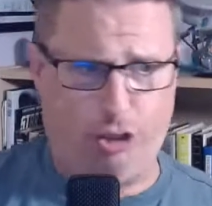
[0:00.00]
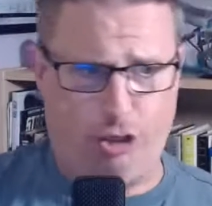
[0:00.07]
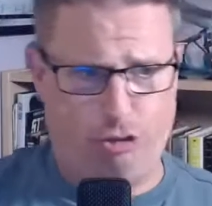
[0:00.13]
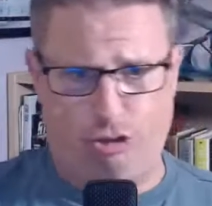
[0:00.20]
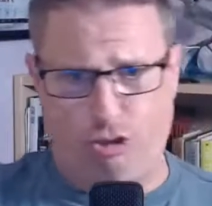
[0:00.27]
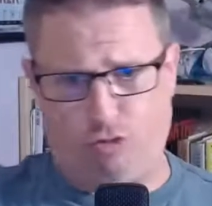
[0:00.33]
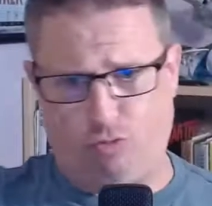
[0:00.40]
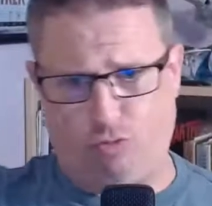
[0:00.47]
And
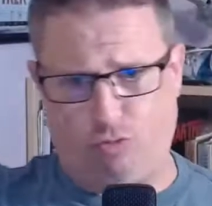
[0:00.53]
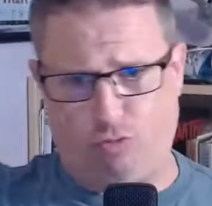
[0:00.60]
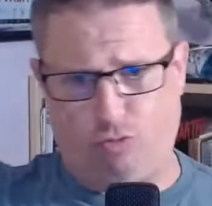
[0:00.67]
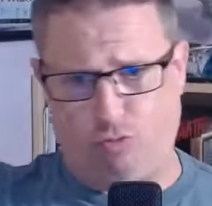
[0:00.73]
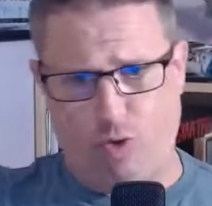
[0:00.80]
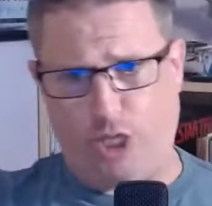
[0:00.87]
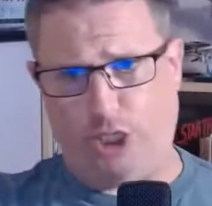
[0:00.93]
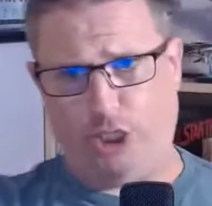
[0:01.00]
there's this
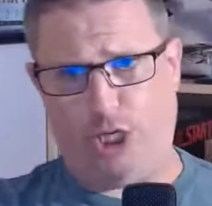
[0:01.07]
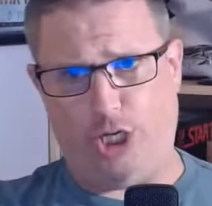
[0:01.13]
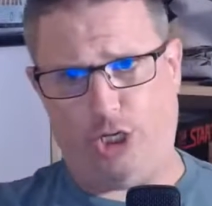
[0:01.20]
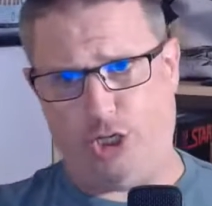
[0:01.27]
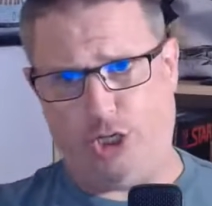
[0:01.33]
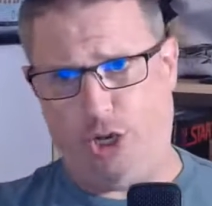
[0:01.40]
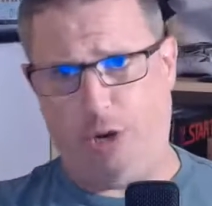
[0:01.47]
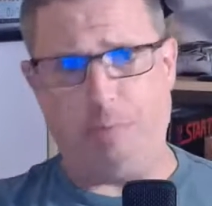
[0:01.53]

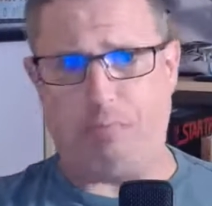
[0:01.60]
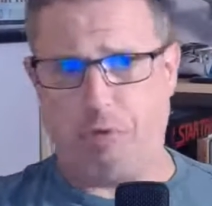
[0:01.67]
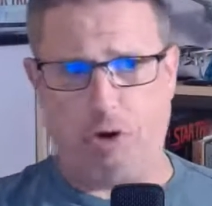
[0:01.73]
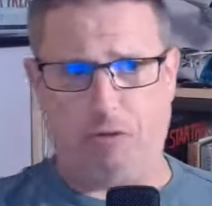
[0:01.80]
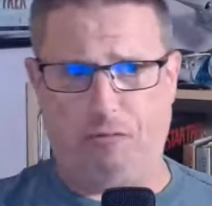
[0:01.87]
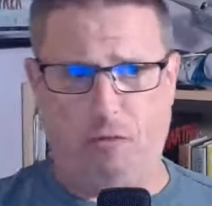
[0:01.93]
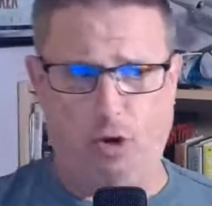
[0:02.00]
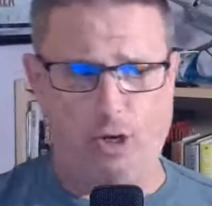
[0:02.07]
regulation in
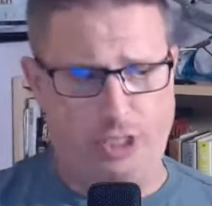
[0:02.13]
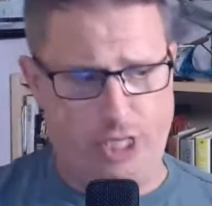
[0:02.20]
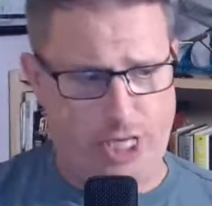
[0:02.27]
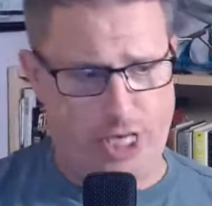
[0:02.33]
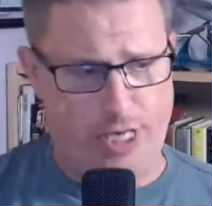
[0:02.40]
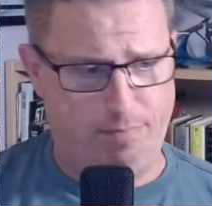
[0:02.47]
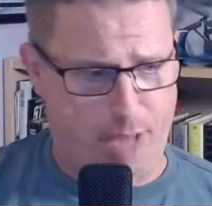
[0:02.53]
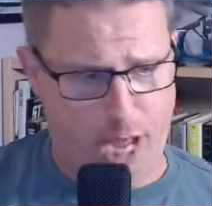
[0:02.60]
book
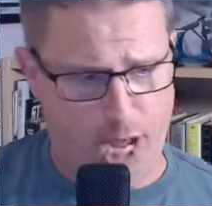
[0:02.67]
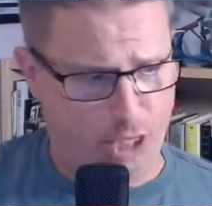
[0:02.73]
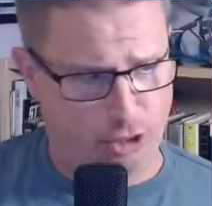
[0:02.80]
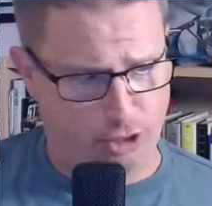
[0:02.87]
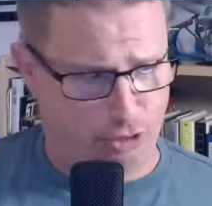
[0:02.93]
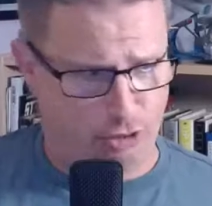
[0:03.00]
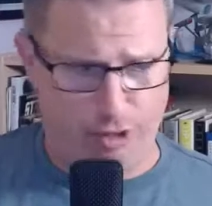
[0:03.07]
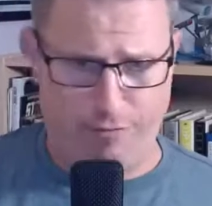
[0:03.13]
14,
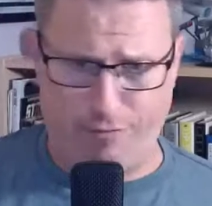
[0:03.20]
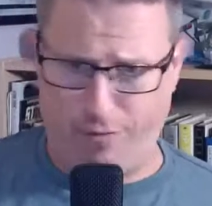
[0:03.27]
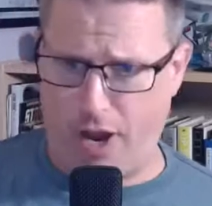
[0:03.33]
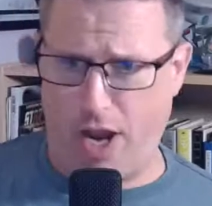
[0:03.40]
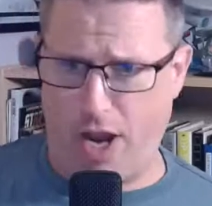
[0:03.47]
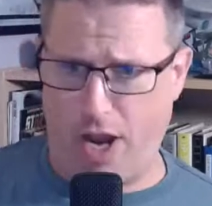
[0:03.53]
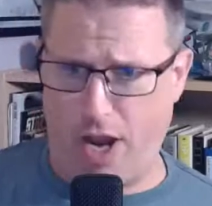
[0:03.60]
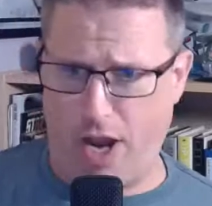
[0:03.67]
page
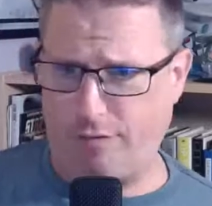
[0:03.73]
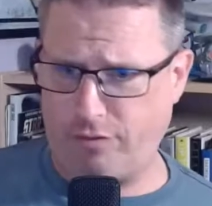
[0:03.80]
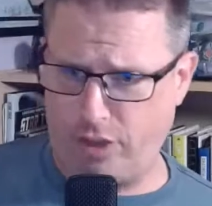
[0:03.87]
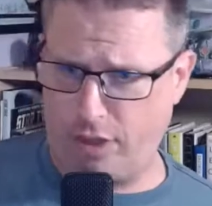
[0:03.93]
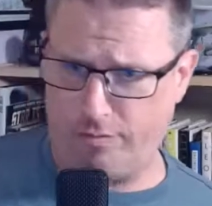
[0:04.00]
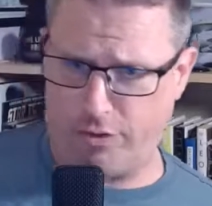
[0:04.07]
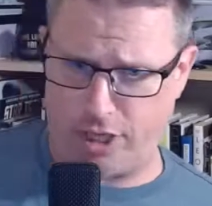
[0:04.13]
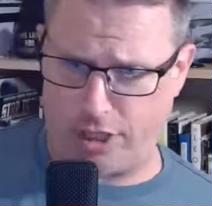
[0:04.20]
35,
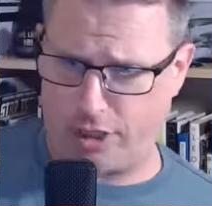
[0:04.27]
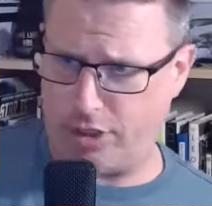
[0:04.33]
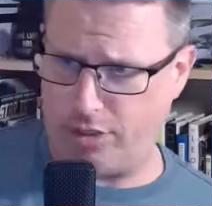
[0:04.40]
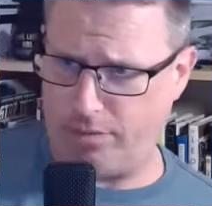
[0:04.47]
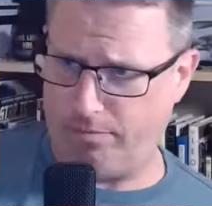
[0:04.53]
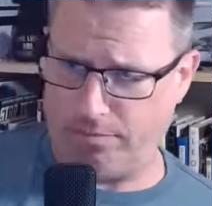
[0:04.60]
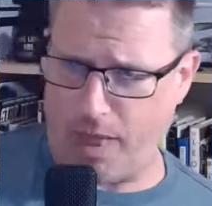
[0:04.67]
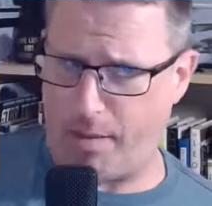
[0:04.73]
some
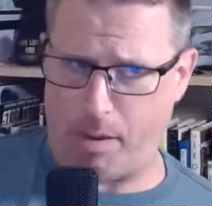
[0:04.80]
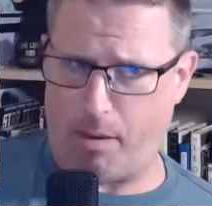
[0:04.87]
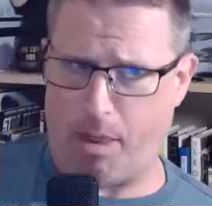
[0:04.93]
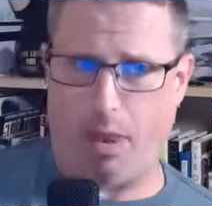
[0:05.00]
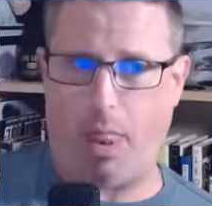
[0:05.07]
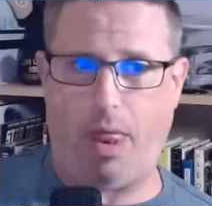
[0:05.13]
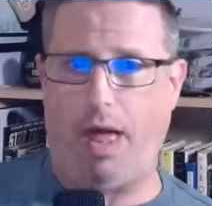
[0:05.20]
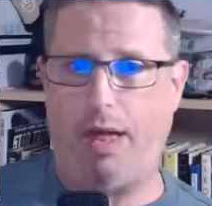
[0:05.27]
section, blah, blah,
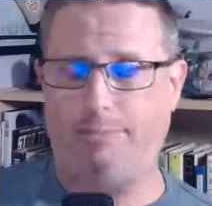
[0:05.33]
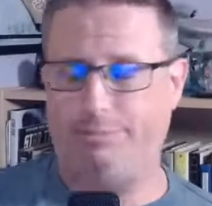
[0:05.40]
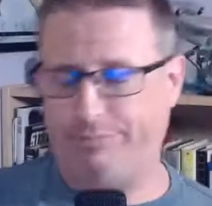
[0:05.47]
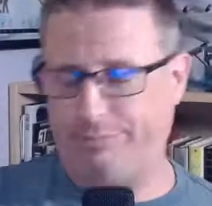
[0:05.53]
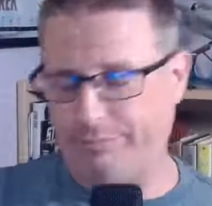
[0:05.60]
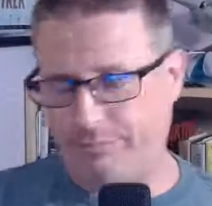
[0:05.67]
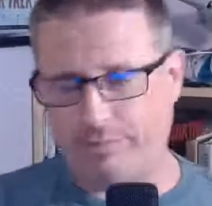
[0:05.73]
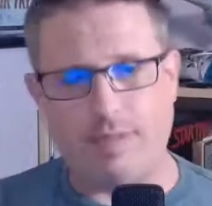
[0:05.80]
blah, blah, blah."
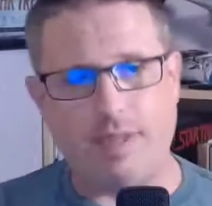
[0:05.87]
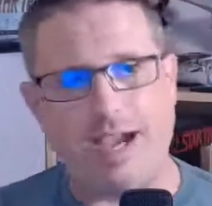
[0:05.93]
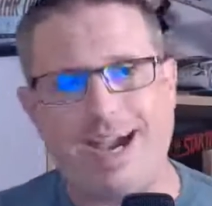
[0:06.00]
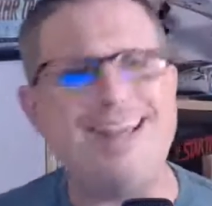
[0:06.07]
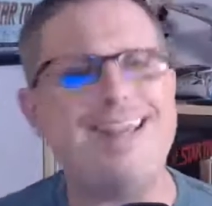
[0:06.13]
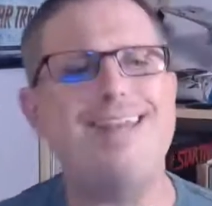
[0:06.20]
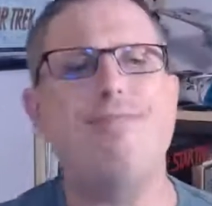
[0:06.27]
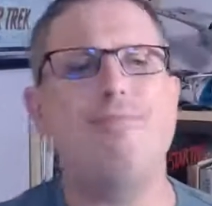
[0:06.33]

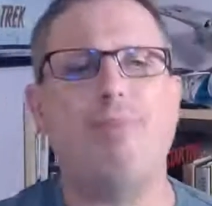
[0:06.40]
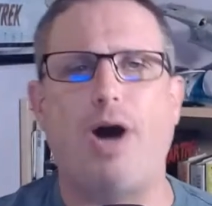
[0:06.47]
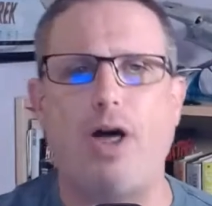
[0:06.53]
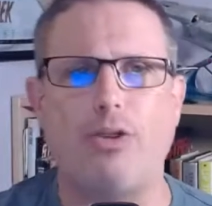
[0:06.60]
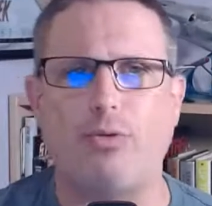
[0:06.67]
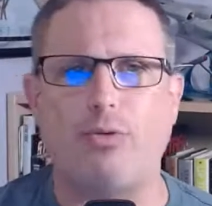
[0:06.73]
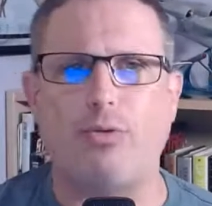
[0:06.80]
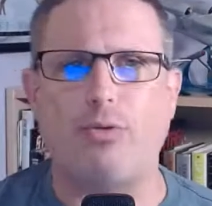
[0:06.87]
I didn't even
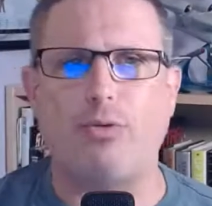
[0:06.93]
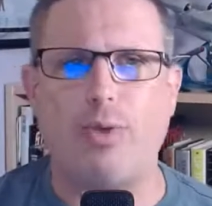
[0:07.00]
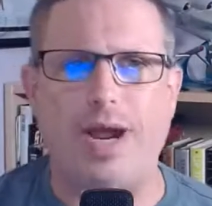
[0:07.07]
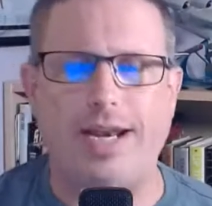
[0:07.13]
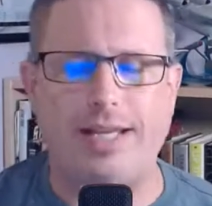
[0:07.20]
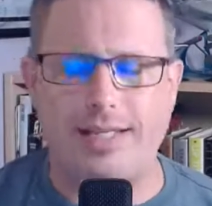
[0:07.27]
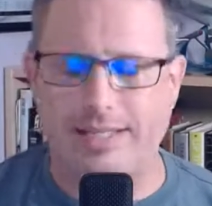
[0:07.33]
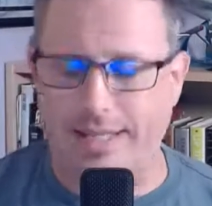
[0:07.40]
bother
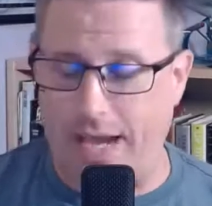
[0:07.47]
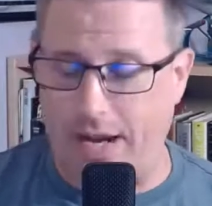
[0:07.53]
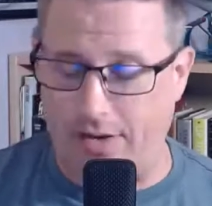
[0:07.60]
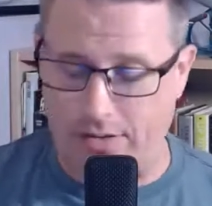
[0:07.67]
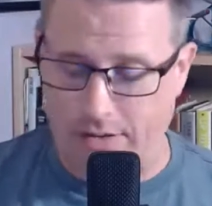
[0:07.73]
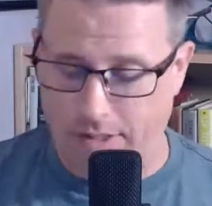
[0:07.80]
writing it down.